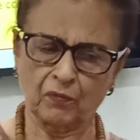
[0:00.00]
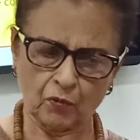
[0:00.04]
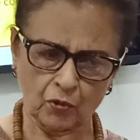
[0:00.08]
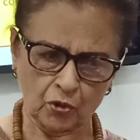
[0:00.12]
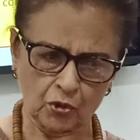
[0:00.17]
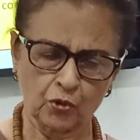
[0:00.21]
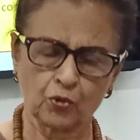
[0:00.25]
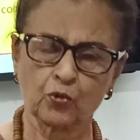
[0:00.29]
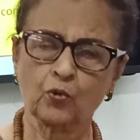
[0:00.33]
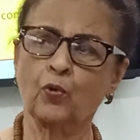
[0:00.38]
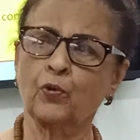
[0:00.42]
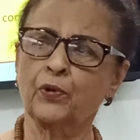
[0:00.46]

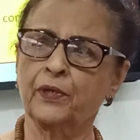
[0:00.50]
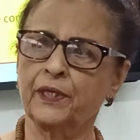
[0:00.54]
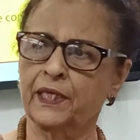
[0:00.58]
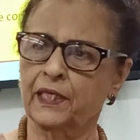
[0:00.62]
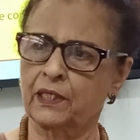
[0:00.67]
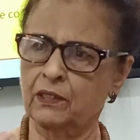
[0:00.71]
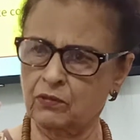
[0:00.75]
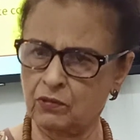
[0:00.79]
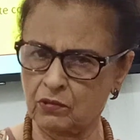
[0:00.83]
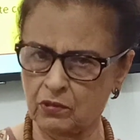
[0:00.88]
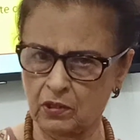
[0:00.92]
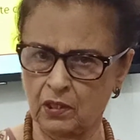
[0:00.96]

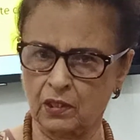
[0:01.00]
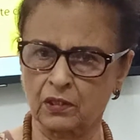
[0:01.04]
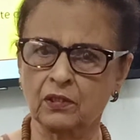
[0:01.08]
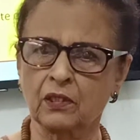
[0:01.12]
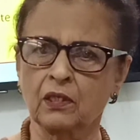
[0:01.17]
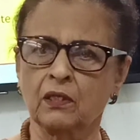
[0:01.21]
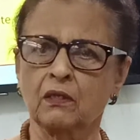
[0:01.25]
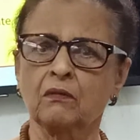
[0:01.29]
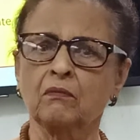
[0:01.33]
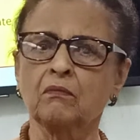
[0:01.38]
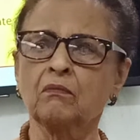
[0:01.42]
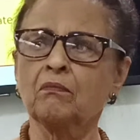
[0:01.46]
scoring
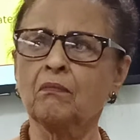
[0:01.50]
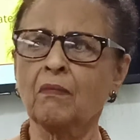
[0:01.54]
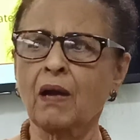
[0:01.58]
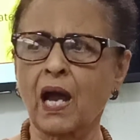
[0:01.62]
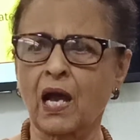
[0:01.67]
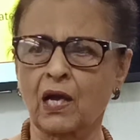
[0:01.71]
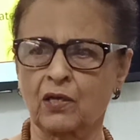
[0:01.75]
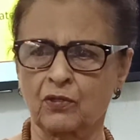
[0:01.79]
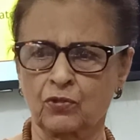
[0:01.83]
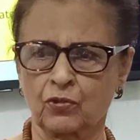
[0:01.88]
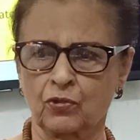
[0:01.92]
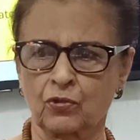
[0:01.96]
certain
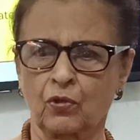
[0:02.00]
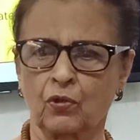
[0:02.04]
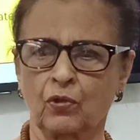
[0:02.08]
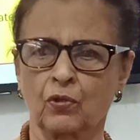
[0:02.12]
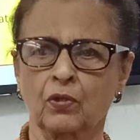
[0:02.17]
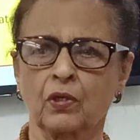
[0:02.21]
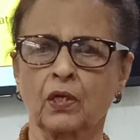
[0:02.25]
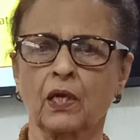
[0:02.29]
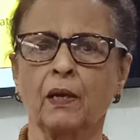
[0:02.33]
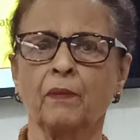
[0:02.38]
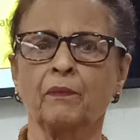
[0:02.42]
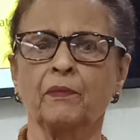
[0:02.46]
marks or
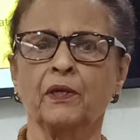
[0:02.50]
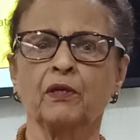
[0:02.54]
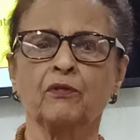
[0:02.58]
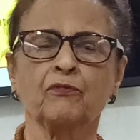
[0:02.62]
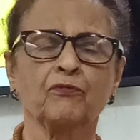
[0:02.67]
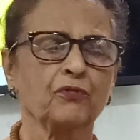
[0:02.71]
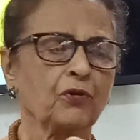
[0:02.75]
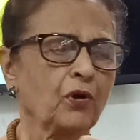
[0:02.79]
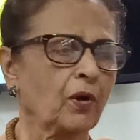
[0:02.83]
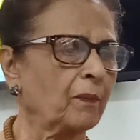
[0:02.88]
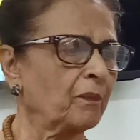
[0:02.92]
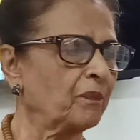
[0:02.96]
coming
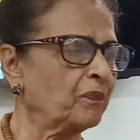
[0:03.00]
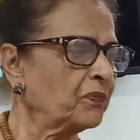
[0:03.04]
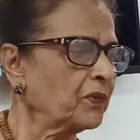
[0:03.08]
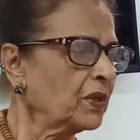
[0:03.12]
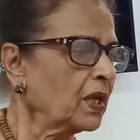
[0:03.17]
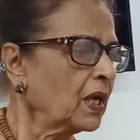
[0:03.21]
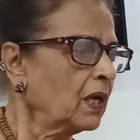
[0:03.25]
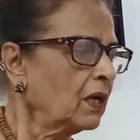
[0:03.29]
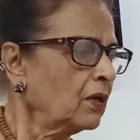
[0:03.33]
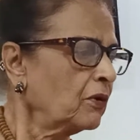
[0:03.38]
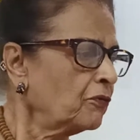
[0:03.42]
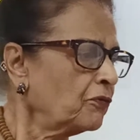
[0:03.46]
from
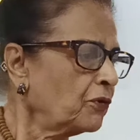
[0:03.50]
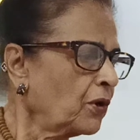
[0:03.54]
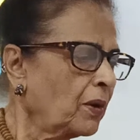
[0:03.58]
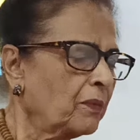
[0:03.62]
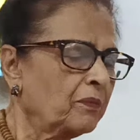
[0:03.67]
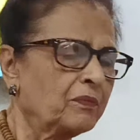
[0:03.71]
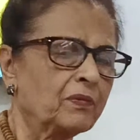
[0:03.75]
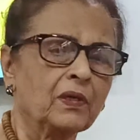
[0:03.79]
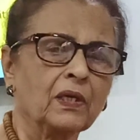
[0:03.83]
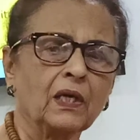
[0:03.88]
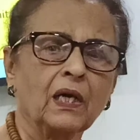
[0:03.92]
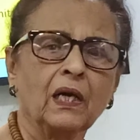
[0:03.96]

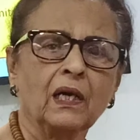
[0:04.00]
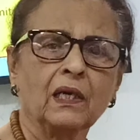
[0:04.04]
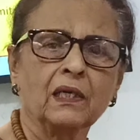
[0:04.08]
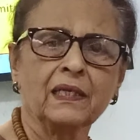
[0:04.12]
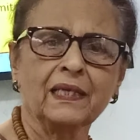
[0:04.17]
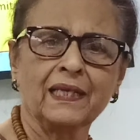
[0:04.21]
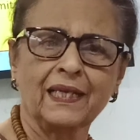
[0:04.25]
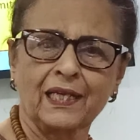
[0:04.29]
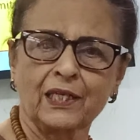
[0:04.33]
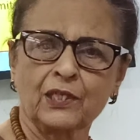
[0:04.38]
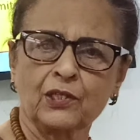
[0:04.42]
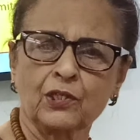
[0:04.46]

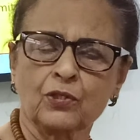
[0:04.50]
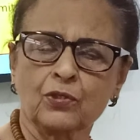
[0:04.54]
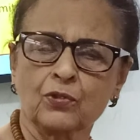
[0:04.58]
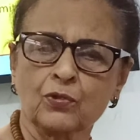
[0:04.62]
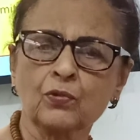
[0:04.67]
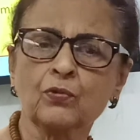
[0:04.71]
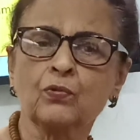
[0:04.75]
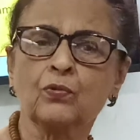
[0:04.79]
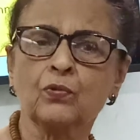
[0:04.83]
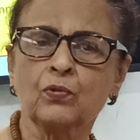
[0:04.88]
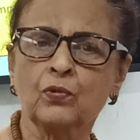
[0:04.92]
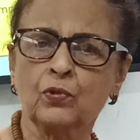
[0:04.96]
grade
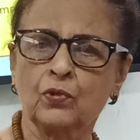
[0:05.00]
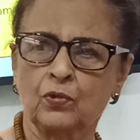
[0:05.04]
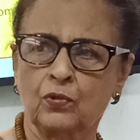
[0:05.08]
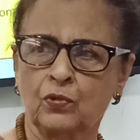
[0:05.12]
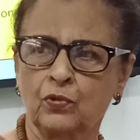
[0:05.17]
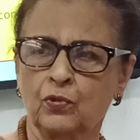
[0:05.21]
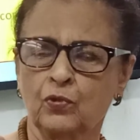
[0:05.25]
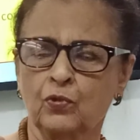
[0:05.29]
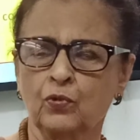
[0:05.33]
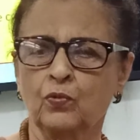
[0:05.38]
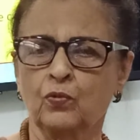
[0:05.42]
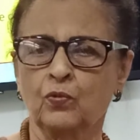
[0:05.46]
2
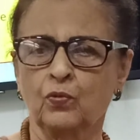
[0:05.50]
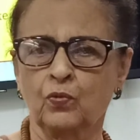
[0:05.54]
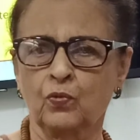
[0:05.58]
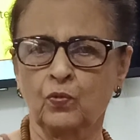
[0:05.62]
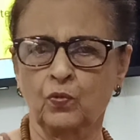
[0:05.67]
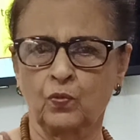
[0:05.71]
to